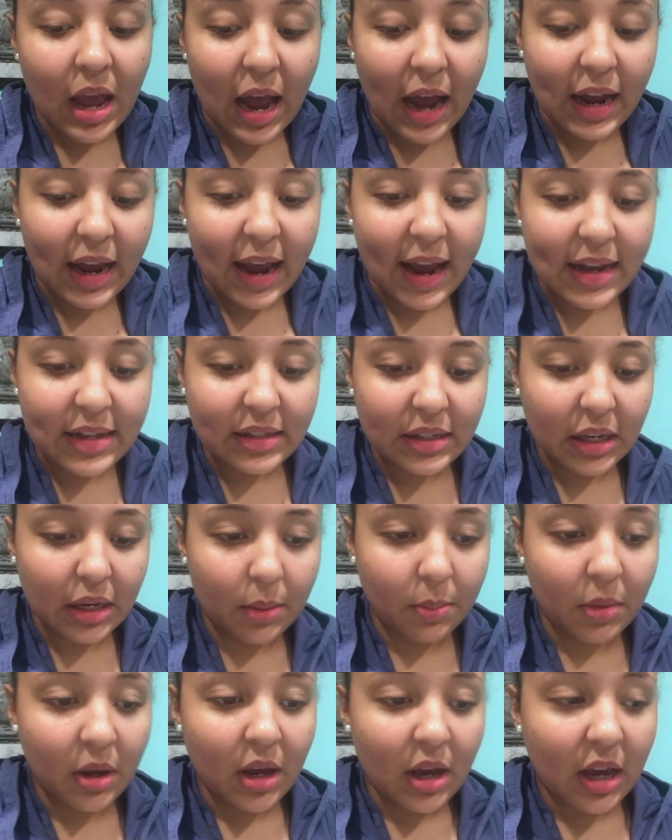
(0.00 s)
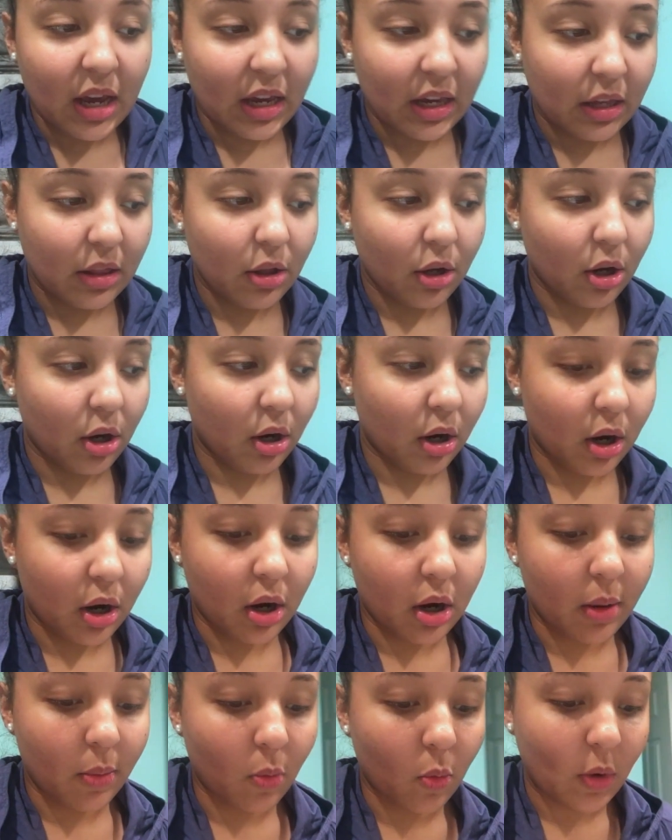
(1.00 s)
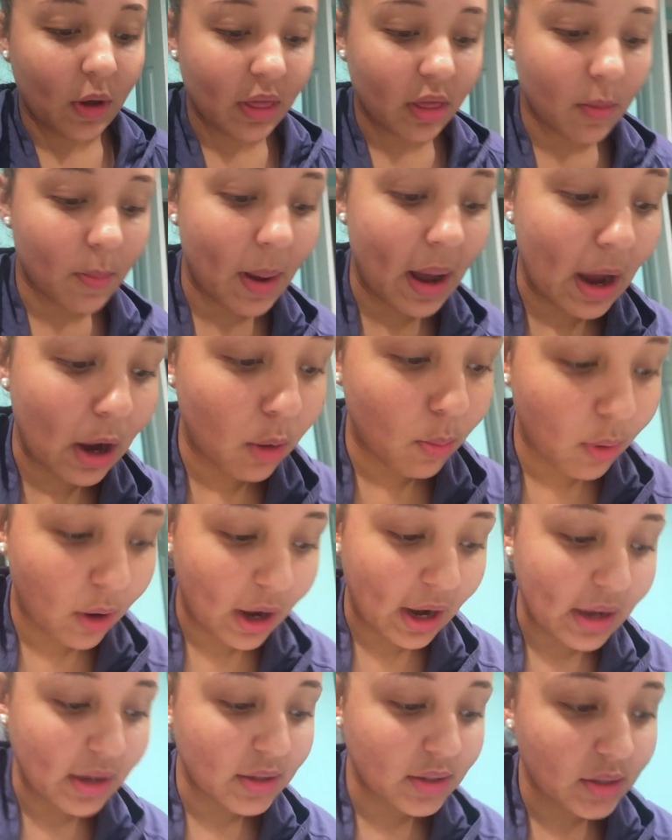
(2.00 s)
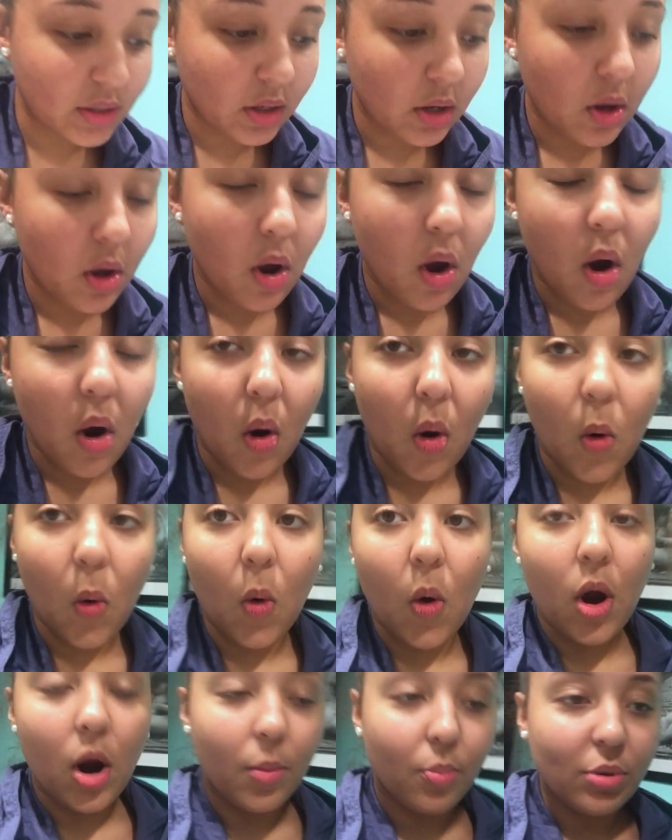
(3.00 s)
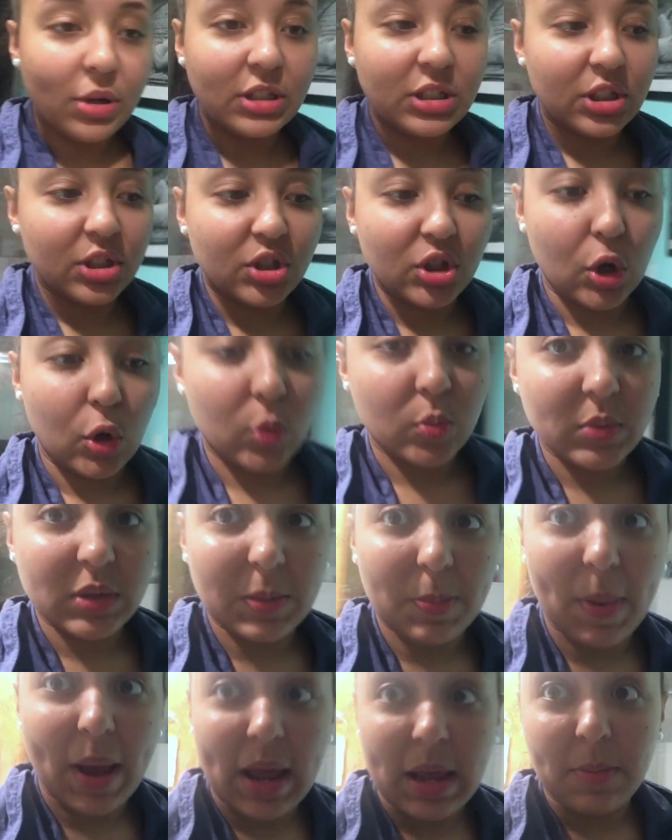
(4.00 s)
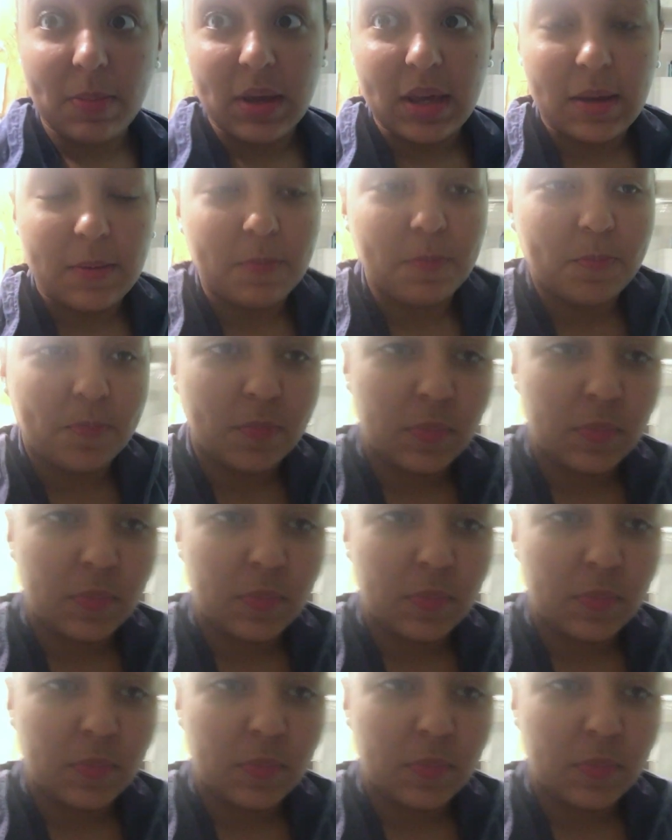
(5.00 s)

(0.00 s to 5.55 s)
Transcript: I ask him either um, When the Bough Breaks or Bridget Jones' Baby.